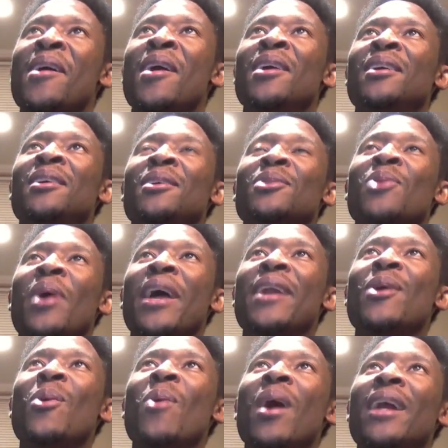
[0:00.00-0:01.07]
So
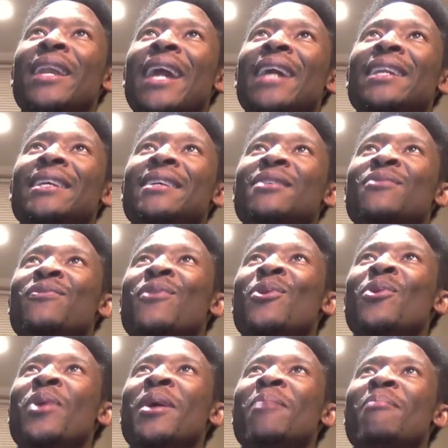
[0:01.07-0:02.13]
anyone that is
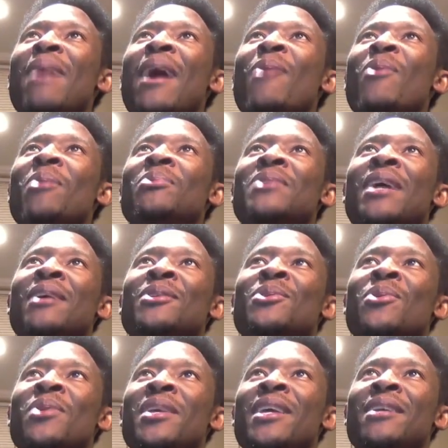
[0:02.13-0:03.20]
following my website, so
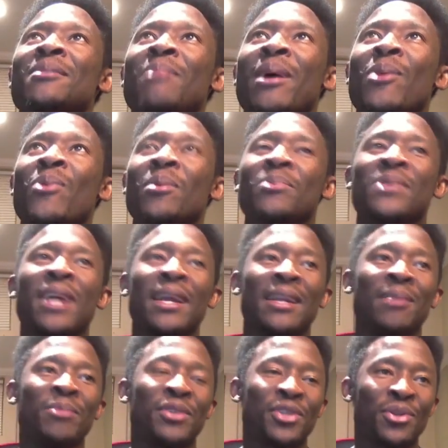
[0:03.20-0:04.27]
here's my website. Let
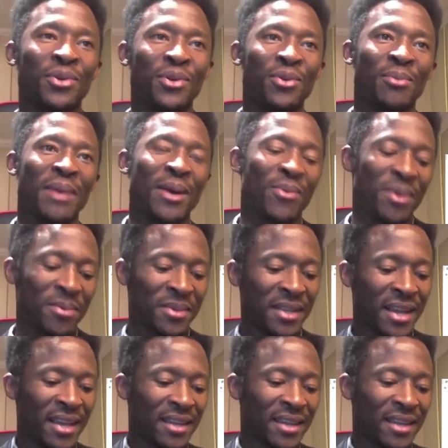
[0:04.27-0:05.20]
me show you my website.